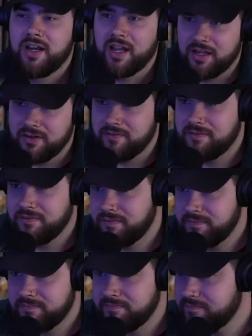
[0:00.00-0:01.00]
a negative
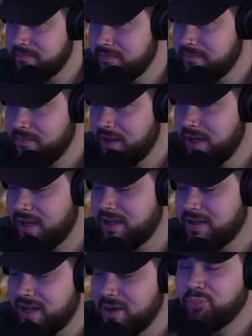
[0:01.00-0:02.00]

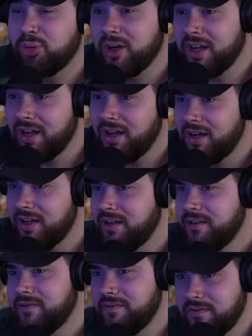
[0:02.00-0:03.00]
like imprint on it.
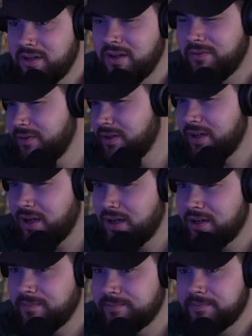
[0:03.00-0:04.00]
Yeah. You know, for a dog.